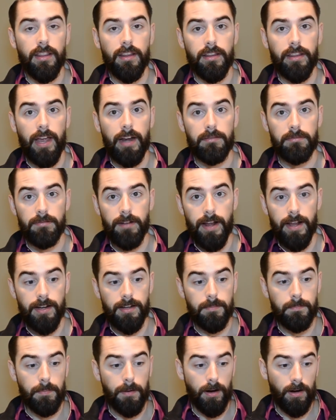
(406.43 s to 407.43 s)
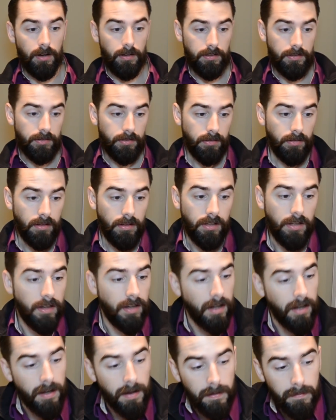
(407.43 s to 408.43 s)
that red part,
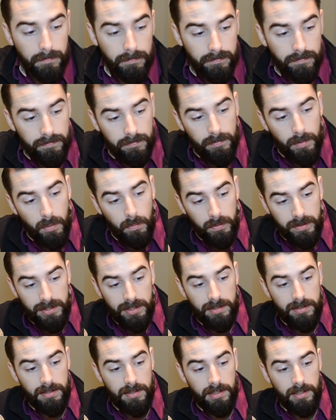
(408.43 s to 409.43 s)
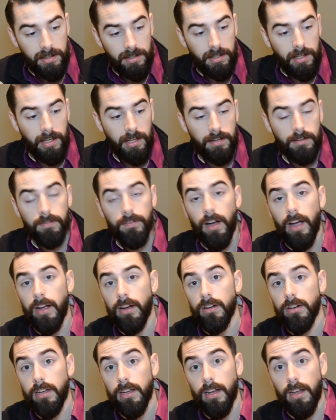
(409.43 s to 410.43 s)
which is the
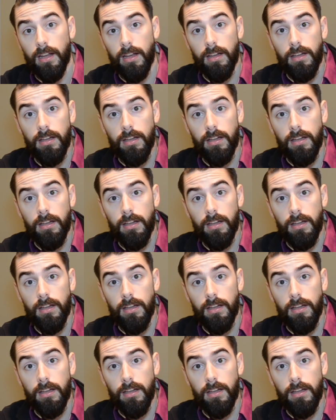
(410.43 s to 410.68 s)
Ingvaeonic